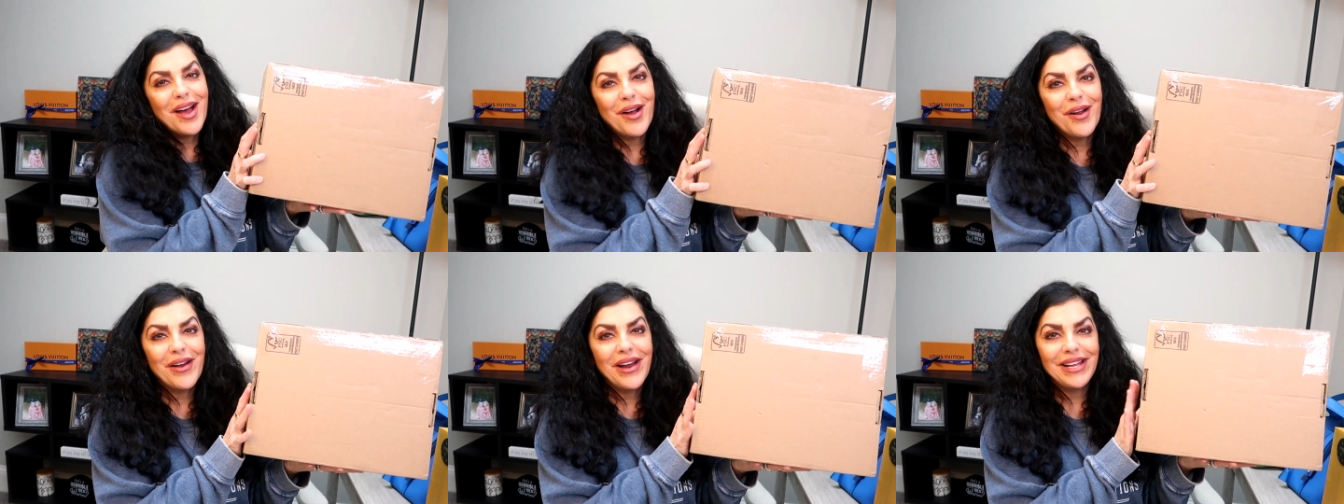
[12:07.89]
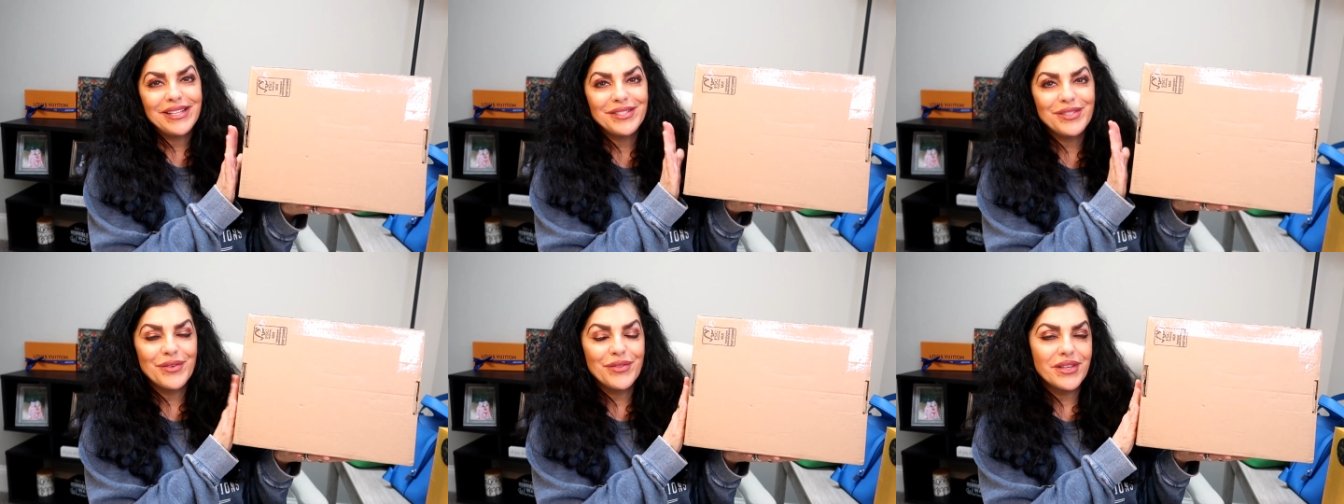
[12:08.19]
All
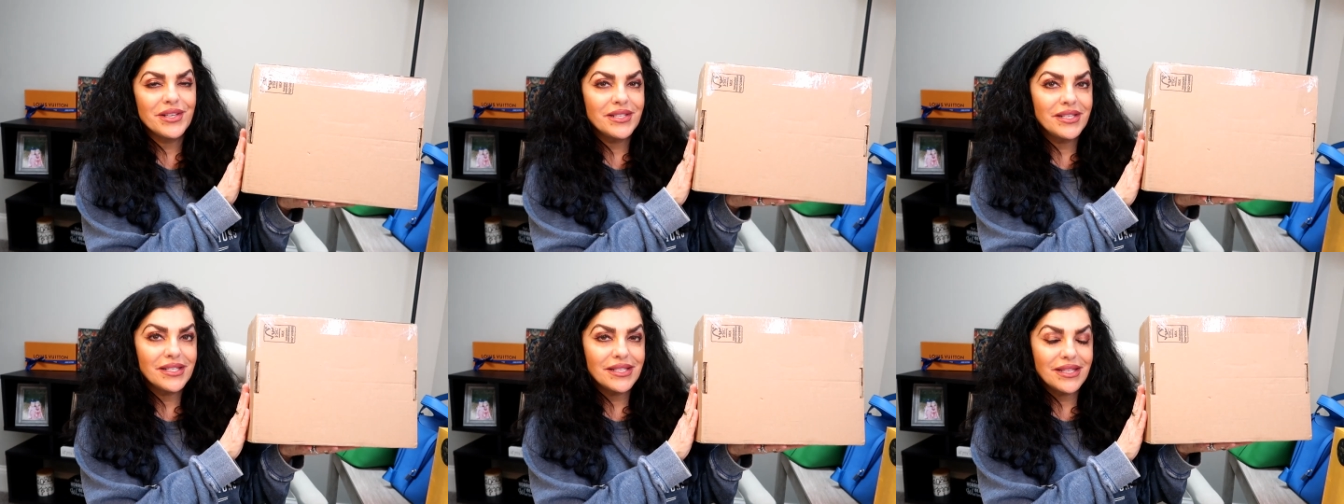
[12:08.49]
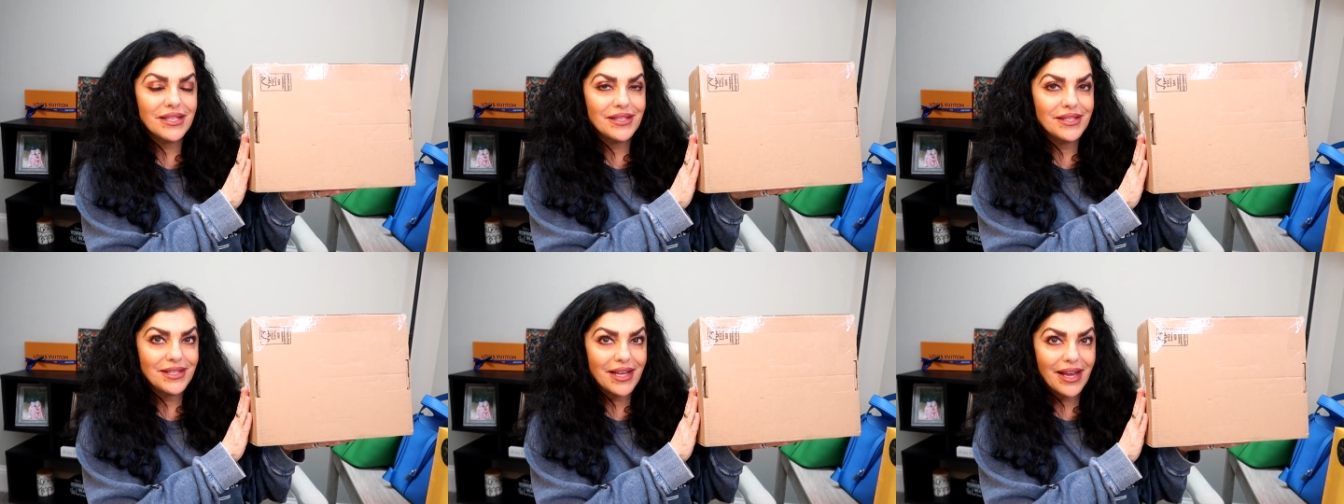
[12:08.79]
right, so this
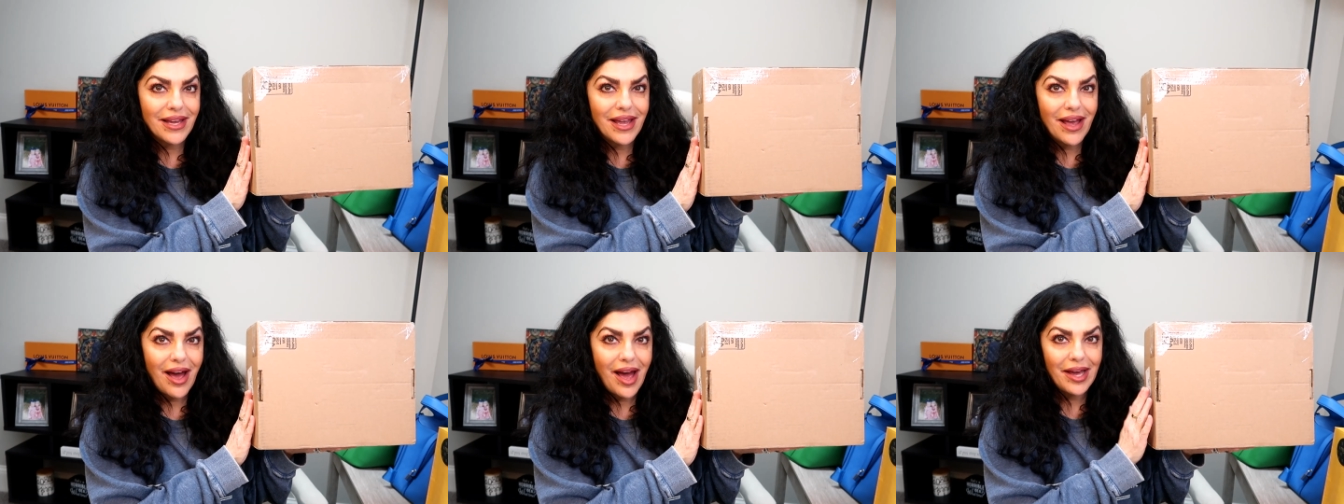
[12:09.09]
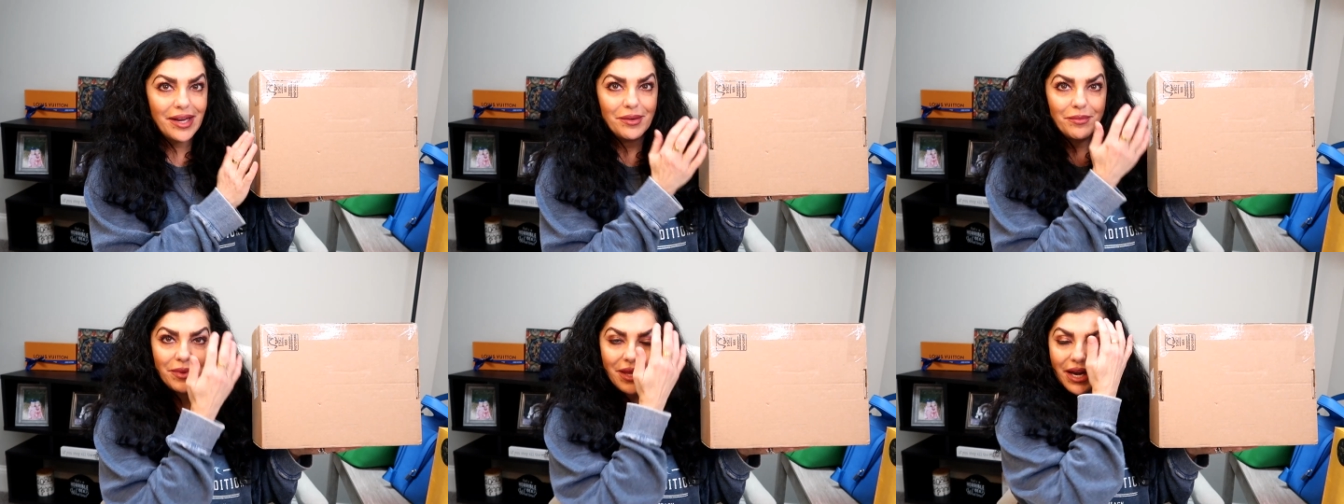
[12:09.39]
is the second
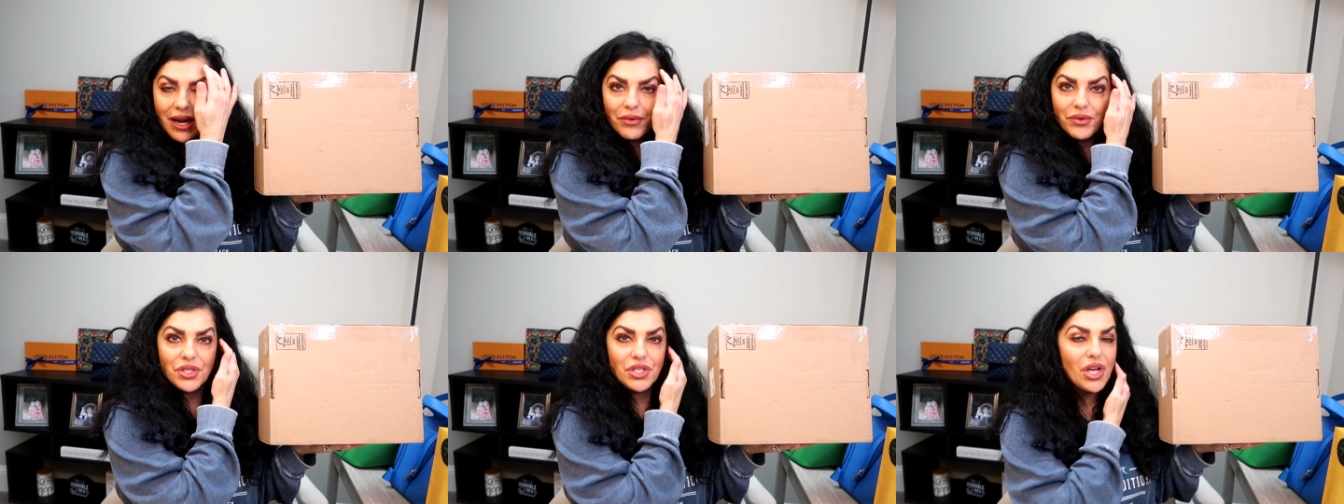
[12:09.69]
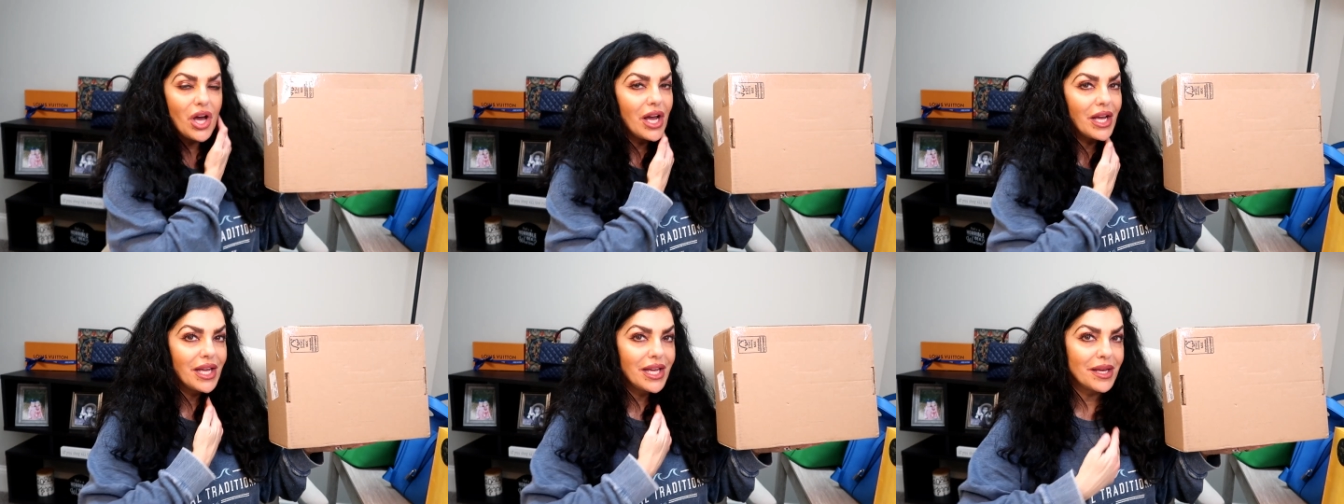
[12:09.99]
item that I was
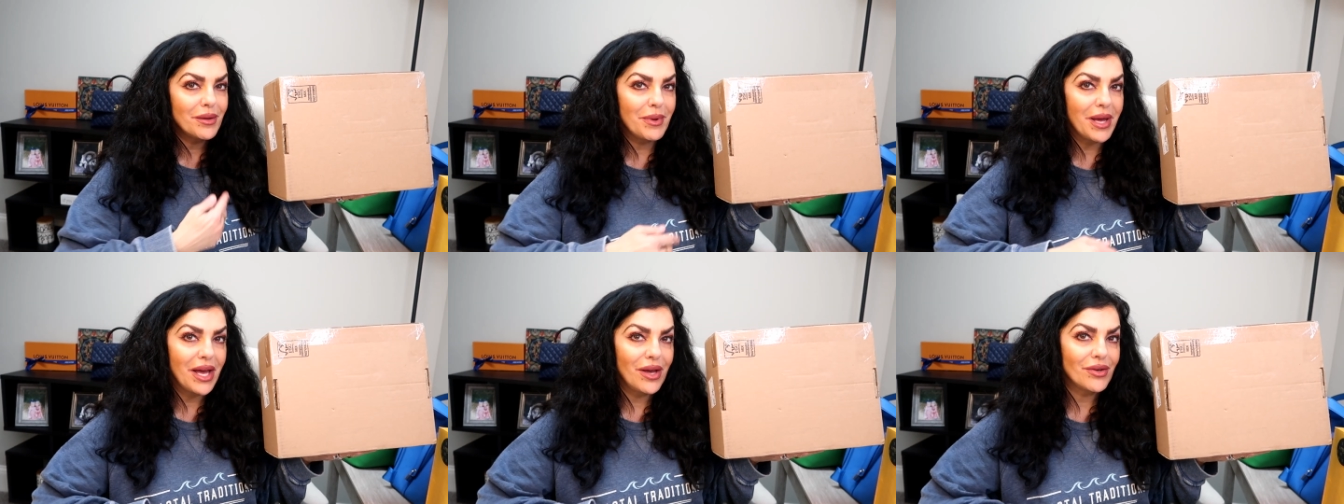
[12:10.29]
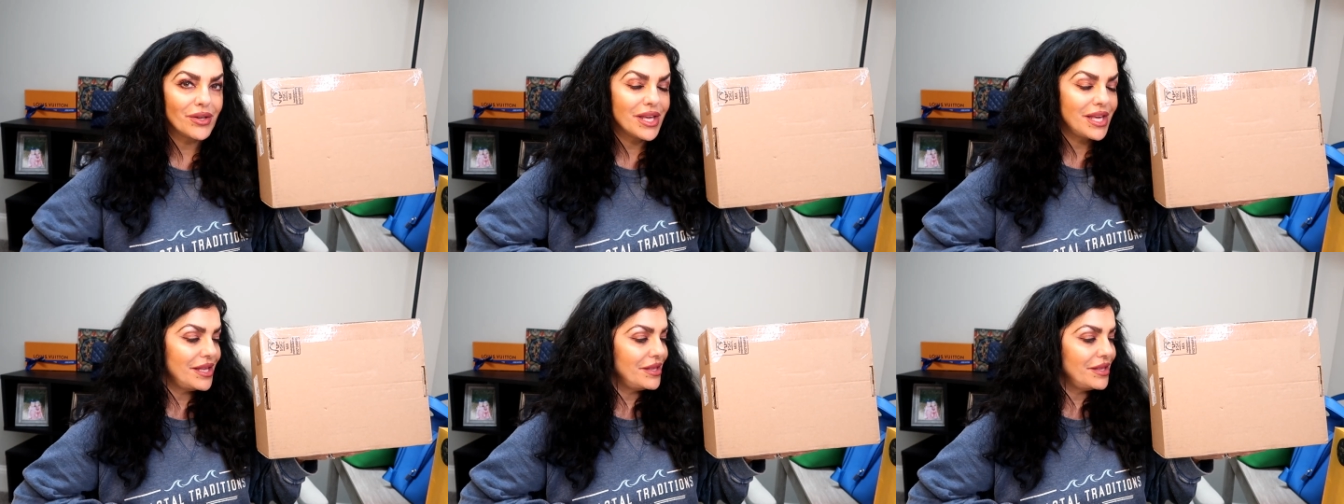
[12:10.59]
talking about.